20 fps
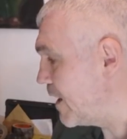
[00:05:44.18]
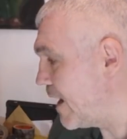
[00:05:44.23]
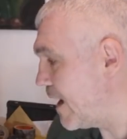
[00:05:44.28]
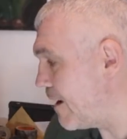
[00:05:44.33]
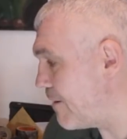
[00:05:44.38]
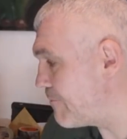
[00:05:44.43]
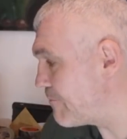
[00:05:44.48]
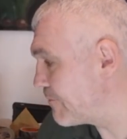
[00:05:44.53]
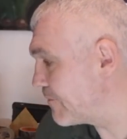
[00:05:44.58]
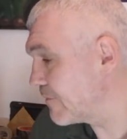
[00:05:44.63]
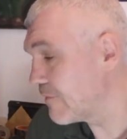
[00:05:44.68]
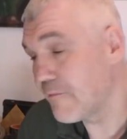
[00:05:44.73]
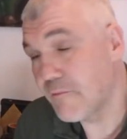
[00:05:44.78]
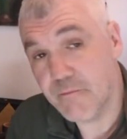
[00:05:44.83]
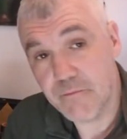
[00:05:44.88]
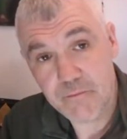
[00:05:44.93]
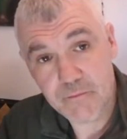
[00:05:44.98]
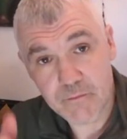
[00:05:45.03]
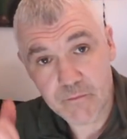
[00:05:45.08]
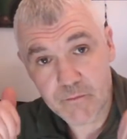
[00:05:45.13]
at that.
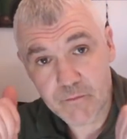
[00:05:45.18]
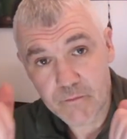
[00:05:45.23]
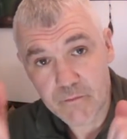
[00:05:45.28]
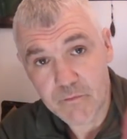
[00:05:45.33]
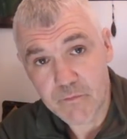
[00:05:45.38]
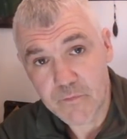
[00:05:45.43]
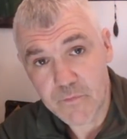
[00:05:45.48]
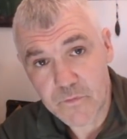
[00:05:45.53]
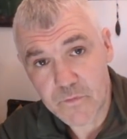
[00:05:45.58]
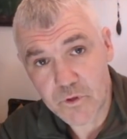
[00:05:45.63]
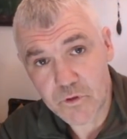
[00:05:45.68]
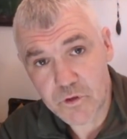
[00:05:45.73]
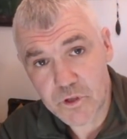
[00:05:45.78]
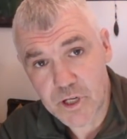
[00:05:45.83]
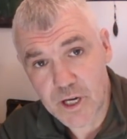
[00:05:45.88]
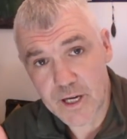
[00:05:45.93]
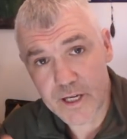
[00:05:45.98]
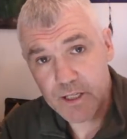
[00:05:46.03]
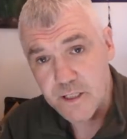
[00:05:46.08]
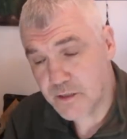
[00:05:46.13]
2
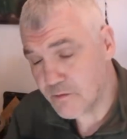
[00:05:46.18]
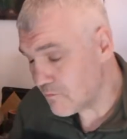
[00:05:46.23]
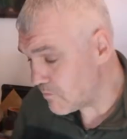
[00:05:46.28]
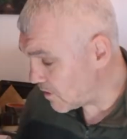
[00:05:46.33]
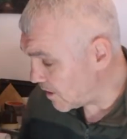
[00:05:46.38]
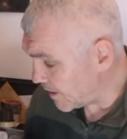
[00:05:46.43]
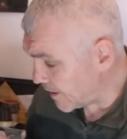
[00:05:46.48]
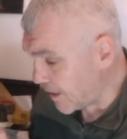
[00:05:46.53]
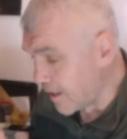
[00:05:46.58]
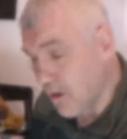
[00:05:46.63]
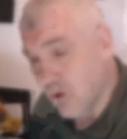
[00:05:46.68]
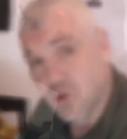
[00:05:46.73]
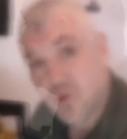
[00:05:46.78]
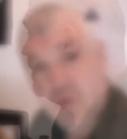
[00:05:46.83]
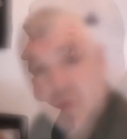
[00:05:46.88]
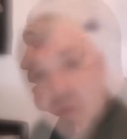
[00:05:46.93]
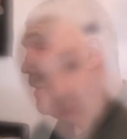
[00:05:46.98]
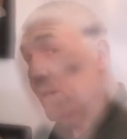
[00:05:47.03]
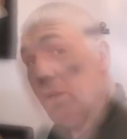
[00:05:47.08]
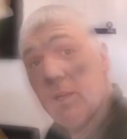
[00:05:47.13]
shakes while I get it all
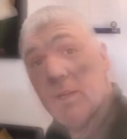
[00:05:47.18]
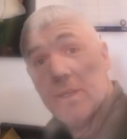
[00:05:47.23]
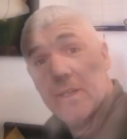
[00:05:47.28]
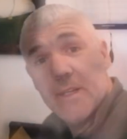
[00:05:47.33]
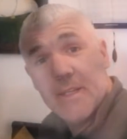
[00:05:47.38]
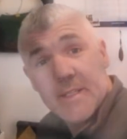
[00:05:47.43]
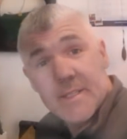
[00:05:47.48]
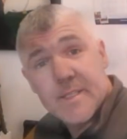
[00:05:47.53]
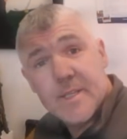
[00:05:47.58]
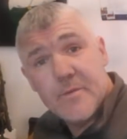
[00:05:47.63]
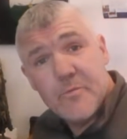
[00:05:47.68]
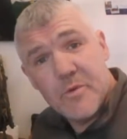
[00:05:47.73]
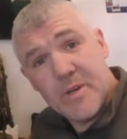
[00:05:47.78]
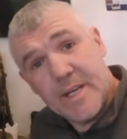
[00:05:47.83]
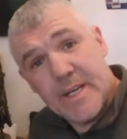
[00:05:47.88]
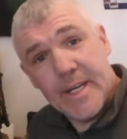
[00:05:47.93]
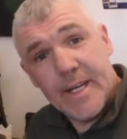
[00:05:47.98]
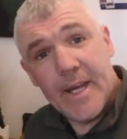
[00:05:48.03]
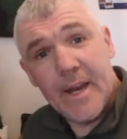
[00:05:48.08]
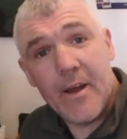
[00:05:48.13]
sorted. Right, let's see if
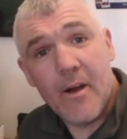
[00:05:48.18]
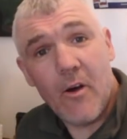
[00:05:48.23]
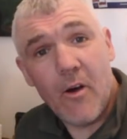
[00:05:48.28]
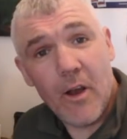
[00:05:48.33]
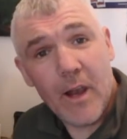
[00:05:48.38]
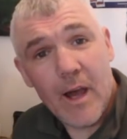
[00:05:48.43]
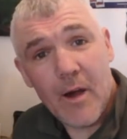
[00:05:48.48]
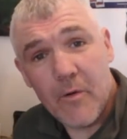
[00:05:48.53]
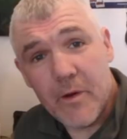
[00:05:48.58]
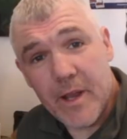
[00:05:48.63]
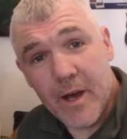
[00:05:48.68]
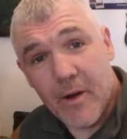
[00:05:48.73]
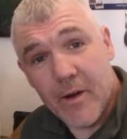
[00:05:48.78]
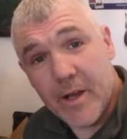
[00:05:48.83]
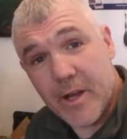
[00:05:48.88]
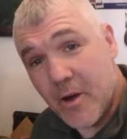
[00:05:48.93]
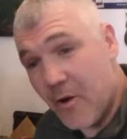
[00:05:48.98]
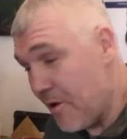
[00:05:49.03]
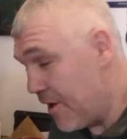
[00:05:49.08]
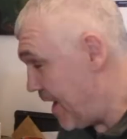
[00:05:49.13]
we can get it all out
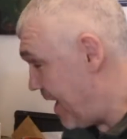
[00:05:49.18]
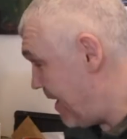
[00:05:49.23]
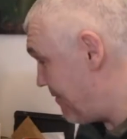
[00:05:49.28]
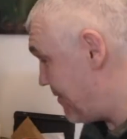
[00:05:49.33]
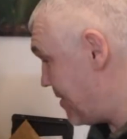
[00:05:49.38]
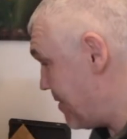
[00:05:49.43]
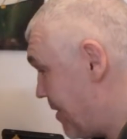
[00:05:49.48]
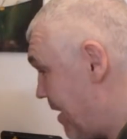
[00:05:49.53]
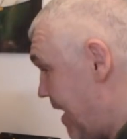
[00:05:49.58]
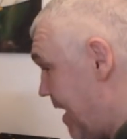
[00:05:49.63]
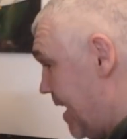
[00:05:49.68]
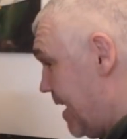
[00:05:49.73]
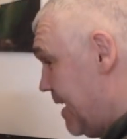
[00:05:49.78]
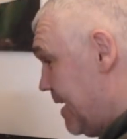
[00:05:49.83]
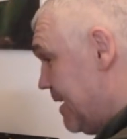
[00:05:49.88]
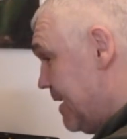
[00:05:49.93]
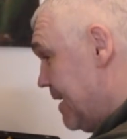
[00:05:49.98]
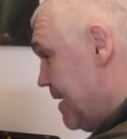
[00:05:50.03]
without it going everywhere.